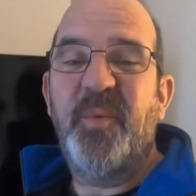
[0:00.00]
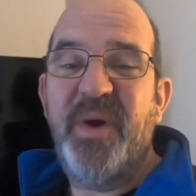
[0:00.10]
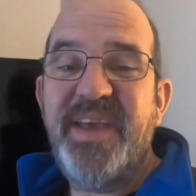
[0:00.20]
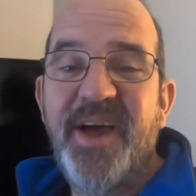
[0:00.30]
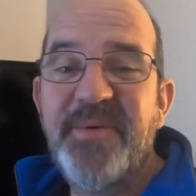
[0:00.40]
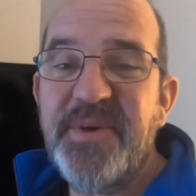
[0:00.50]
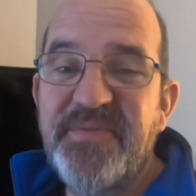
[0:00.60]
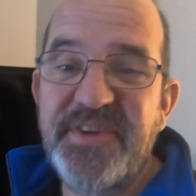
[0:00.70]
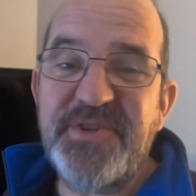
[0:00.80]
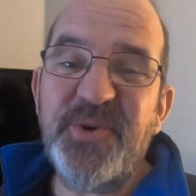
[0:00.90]
We hope
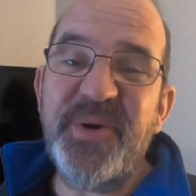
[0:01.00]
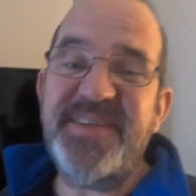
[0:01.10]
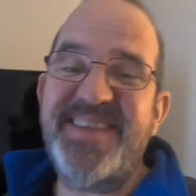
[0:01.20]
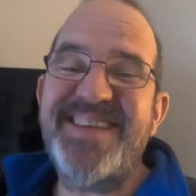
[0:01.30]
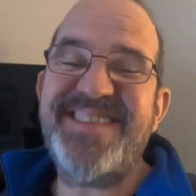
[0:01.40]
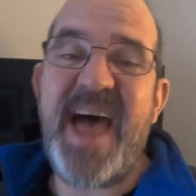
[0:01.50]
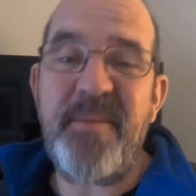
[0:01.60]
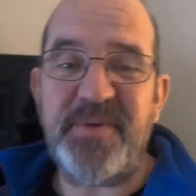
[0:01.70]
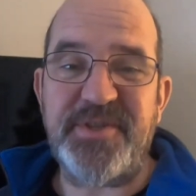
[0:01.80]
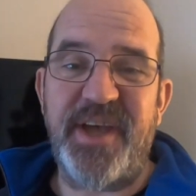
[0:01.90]
you've enjoyed this
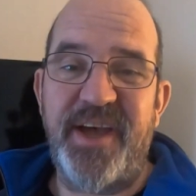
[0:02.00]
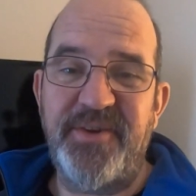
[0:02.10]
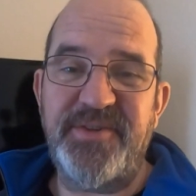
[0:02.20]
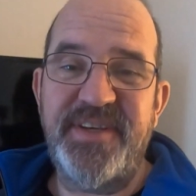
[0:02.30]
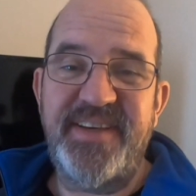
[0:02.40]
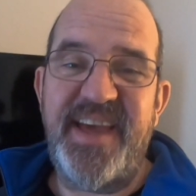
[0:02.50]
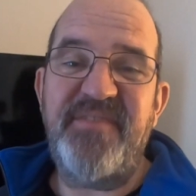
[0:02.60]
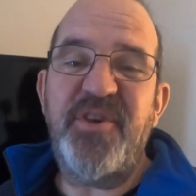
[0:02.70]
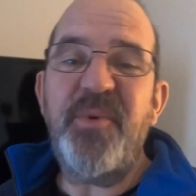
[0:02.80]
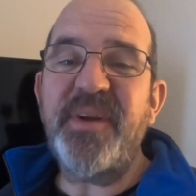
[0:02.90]
episode.
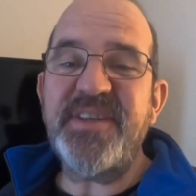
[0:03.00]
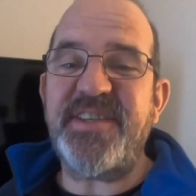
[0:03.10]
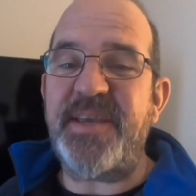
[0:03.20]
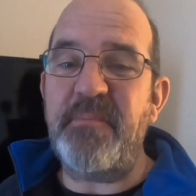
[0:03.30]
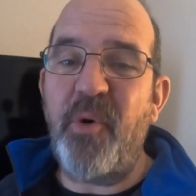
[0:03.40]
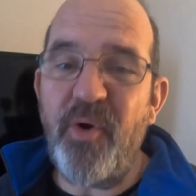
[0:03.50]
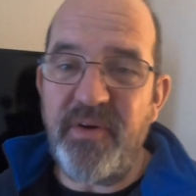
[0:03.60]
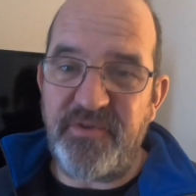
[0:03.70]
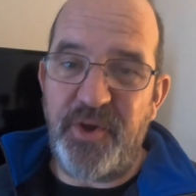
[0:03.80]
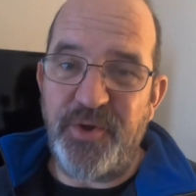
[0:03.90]
If you want to see more
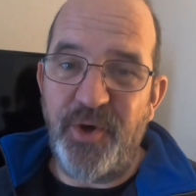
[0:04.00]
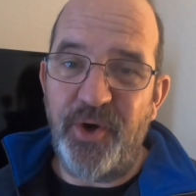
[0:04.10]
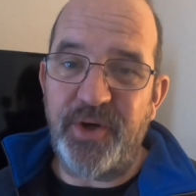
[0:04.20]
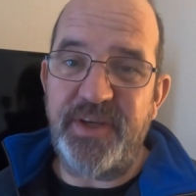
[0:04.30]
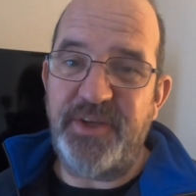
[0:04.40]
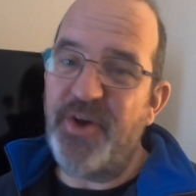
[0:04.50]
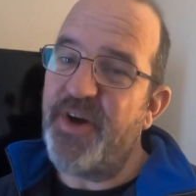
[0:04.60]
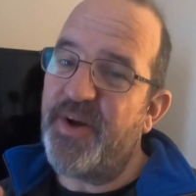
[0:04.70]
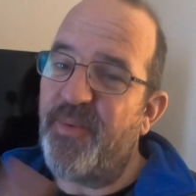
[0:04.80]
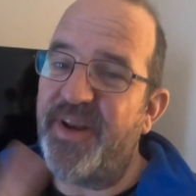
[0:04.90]
of New York, you're
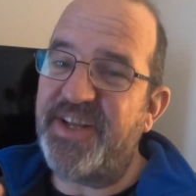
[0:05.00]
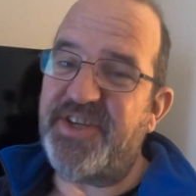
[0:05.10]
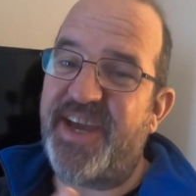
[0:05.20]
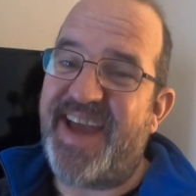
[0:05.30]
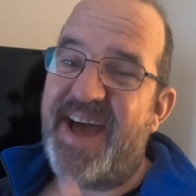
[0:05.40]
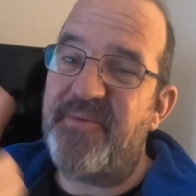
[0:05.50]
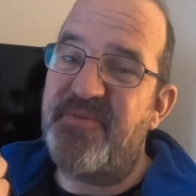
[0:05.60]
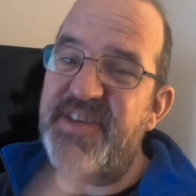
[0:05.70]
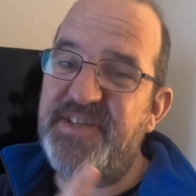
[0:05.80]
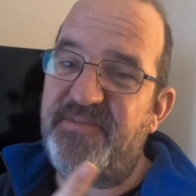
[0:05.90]
going to want to check
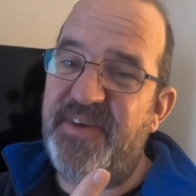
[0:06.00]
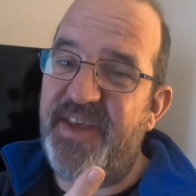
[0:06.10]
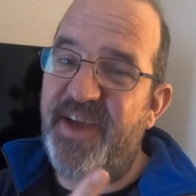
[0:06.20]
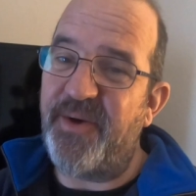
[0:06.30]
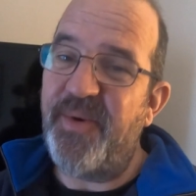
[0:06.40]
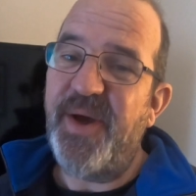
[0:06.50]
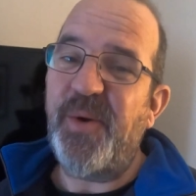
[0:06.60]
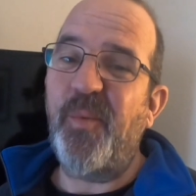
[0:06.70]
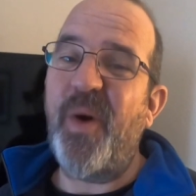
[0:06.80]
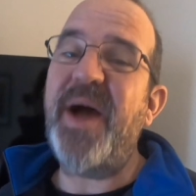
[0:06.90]
out this video
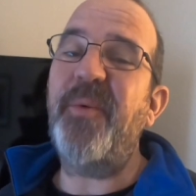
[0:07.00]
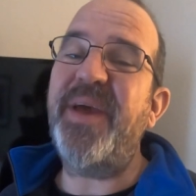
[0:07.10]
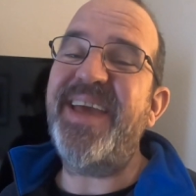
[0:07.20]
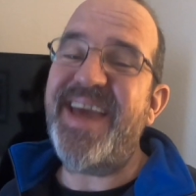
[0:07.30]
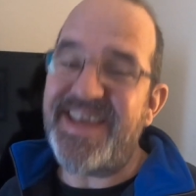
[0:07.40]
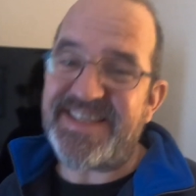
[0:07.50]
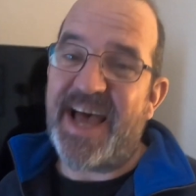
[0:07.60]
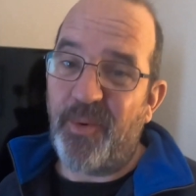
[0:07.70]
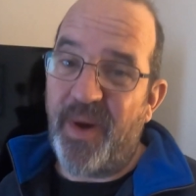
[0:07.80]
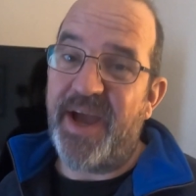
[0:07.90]
where we eat
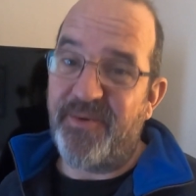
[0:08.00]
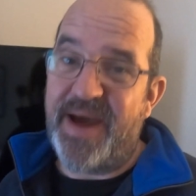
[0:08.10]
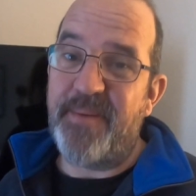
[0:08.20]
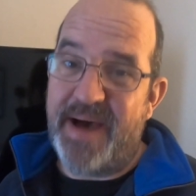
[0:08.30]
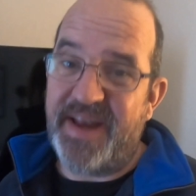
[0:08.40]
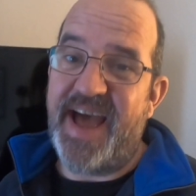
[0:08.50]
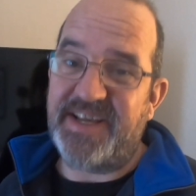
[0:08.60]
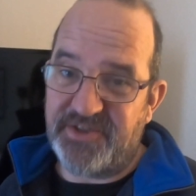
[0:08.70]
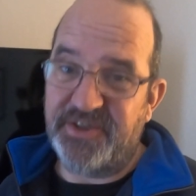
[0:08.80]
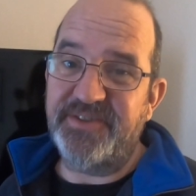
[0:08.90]
our way around
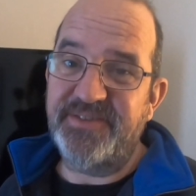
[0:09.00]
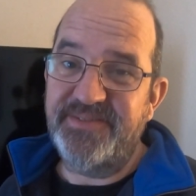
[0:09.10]
Manhattan.